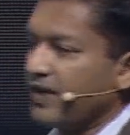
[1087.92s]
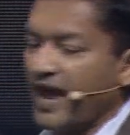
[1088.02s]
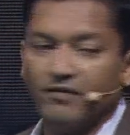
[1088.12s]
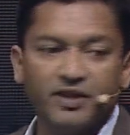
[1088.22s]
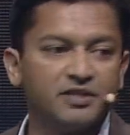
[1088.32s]

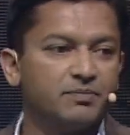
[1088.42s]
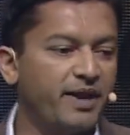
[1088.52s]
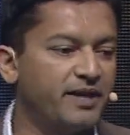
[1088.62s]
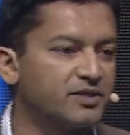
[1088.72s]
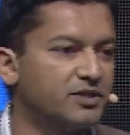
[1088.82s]

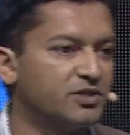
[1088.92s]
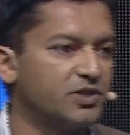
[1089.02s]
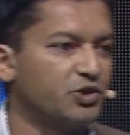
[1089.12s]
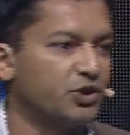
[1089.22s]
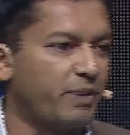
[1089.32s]
evidence-based
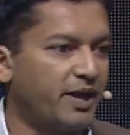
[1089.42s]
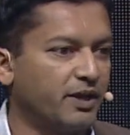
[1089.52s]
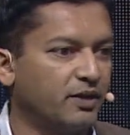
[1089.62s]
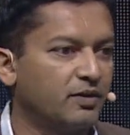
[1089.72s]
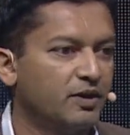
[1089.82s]
decision
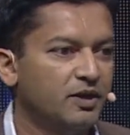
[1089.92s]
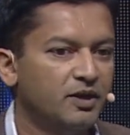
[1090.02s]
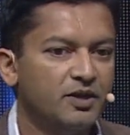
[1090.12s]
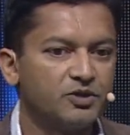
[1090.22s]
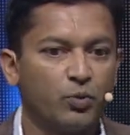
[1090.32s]
making.
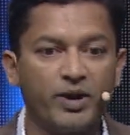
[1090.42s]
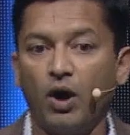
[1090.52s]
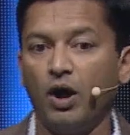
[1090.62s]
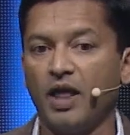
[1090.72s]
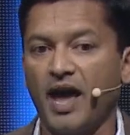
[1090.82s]
So we
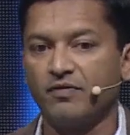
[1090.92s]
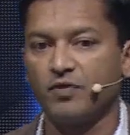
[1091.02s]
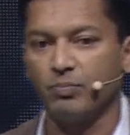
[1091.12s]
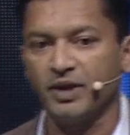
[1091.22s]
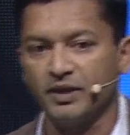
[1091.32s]
all have
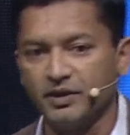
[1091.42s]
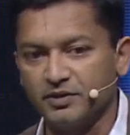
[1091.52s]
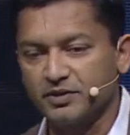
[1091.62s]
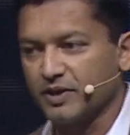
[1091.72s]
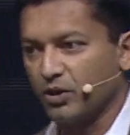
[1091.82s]

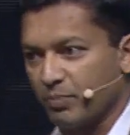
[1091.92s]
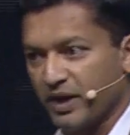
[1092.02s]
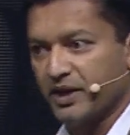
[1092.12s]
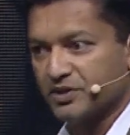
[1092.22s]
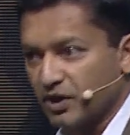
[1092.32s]
opinions, and
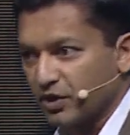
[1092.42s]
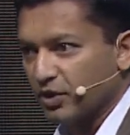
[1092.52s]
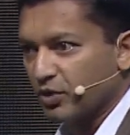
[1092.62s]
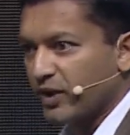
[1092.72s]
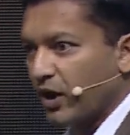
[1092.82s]
opinions are
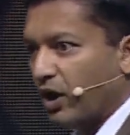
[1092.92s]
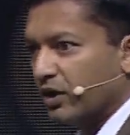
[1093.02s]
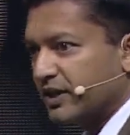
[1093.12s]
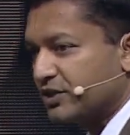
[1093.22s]
good. We all need